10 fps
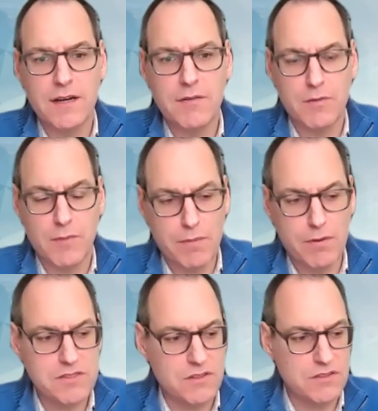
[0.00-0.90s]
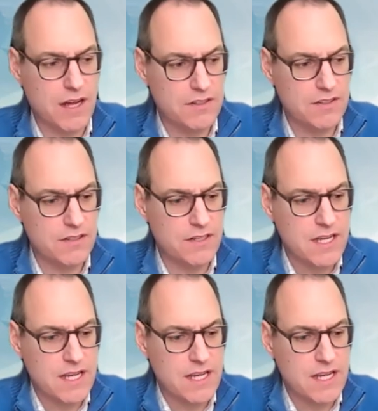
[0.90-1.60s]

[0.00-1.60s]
or my personal doctor,